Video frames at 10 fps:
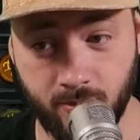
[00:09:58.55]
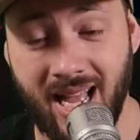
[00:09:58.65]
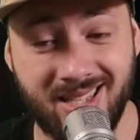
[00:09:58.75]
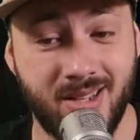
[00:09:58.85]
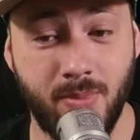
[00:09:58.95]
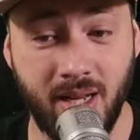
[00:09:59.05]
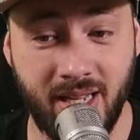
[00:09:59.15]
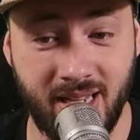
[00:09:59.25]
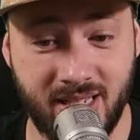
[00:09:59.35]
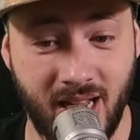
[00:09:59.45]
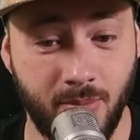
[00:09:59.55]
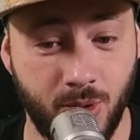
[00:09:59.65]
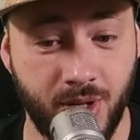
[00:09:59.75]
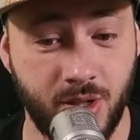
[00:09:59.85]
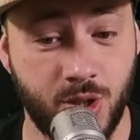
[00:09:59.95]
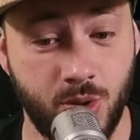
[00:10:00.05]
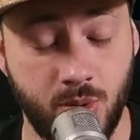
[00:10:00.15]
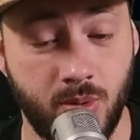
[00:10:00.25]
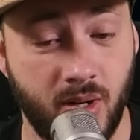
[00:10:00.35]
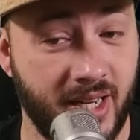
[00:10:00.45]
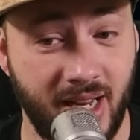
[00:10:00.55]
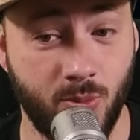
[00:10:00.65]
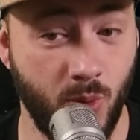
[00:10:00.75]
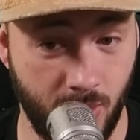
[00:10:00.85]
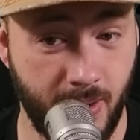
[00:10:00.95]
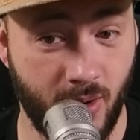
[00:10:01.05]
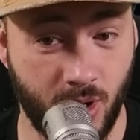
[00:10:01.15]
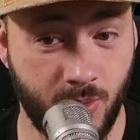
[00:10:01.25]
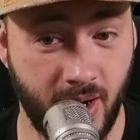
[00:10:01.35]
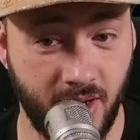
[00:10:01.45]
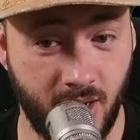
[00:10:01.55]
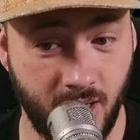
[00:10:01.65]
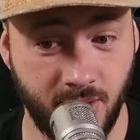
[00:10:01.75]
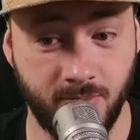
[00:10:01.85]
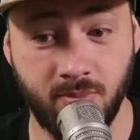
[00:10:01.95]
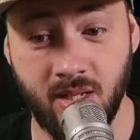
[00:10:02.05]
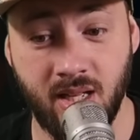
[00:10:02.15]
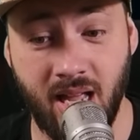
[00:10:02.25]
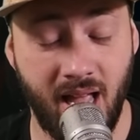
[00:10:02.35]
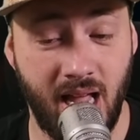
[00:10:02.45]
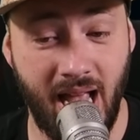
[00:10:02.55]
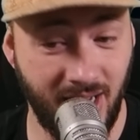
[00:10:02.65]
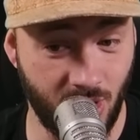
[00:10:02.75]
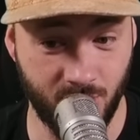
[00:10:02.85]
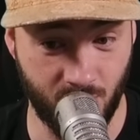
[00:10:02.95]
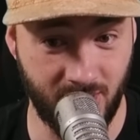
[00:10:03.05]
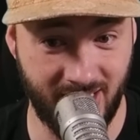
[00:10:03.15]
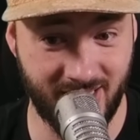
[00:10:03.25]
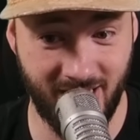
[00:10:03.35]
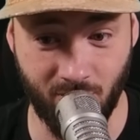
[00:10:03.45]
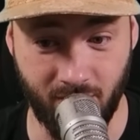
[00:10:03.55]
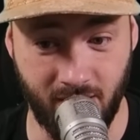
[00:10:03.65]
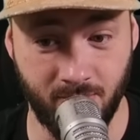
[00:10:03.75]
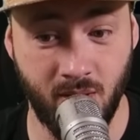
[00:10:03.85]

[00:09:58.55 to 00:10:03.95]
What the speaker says: As in my case, I'm looking to get willpower quite a lot, and also dexterity,